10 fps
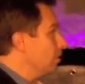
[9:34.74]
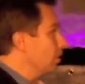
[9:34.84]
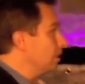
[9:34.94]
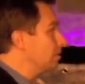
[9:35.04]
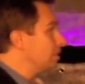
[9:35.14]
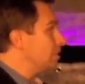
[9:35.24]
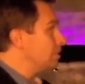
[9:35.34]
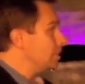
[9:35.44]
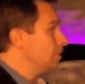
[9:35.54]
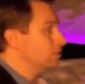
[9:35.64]
a
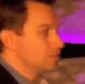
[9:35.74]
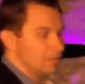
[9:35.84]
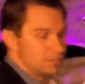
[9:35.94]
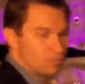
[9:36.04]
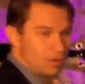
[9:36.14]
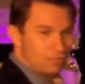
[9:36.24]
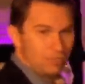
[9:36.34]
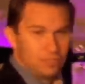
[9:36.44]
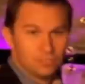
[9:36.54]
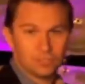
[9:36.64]
TT, so that's one of
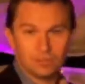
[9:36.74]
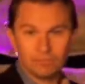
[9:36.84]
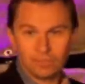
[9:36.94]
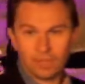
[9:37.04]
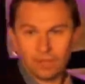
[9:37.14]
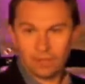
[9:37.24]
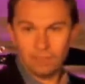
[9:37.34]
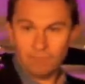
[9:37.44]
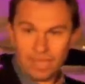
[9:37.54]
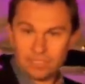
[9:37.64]
these
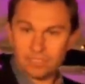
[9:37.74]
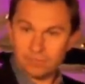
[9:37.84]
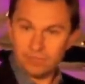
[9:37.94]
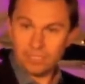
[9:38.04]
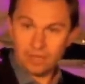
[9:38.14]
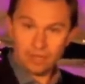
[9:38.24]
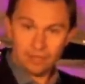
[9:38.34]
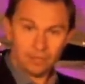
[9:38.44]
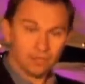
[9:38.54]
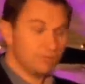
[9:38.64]
bases of DNA,
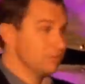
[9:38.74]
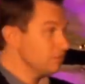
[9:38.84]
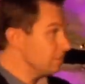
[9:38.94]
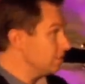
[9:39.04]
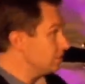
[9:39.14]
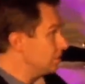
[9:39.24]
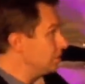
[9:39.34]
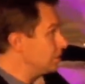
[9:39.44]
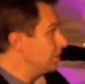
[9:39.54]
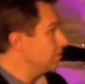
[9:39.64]
if it says
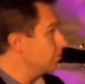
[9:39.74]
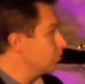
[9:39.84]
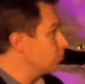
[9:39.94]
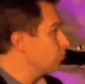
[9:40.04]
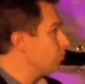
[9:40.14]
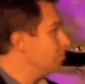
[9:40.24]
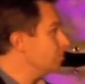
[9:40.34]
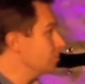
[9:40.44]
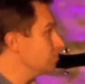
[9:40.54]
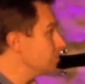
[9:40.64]
TT on your 2
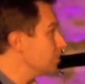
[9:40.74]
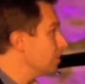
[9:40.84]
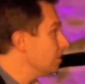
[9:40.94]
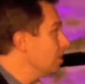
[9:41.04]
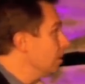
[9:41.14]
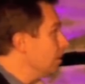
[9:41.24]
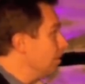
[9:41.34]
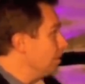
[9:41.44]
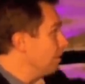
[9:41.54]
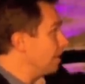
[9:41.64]
chromosomes,
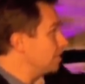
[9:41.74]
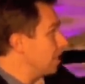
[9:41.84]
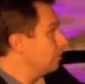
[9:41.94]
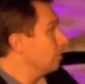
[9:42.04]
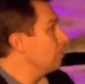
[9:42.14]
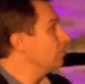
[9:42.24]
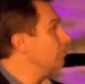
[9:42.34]
that's how long you're